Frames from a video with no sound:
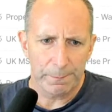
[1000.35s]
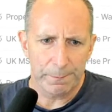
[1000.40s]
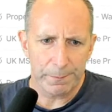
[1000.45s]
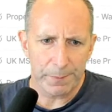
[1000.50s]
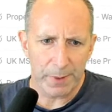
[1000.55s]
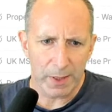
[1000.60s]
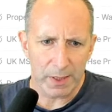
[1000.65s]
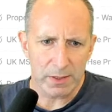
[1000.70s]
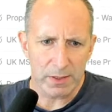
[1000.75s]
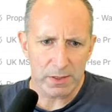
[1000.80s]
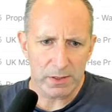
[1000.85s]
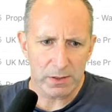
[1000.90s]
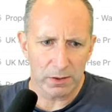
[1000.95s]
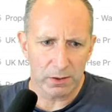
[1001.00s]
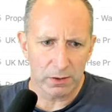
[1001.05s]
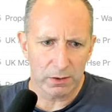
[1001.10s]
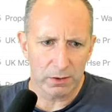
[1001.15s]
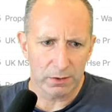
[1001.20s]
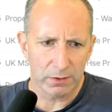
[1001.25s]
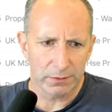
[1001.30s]
based
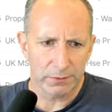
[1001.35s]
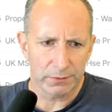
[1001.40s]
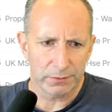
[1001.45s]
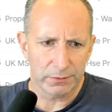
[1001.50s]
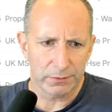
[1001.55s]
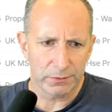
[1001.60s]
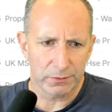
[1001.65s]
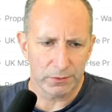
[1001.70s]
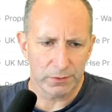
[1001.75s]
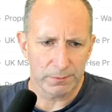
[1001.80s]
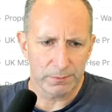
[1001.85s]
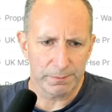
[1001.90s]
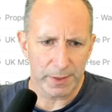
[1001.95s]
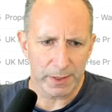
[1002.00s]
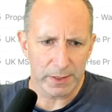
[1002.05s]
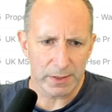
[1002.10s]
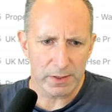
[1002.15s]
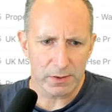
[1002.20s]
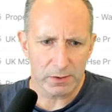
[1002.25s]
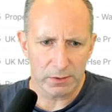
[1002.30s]
on
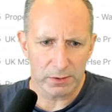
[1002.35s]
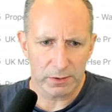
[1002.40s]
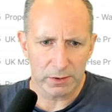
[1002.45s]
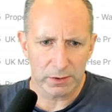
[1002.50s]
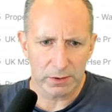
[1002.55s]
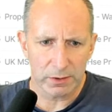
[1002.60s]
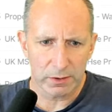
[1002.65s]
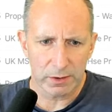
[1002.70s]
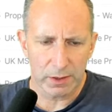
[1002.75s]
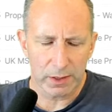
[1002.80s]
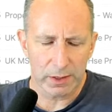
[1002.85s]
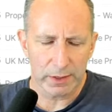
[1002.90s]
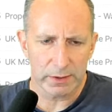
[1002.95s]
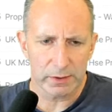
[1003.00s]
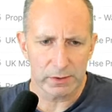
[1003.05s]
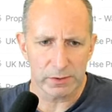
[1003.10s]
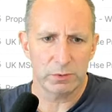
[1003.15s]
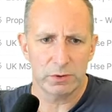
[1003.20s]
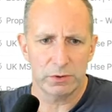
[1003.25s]
a high yield.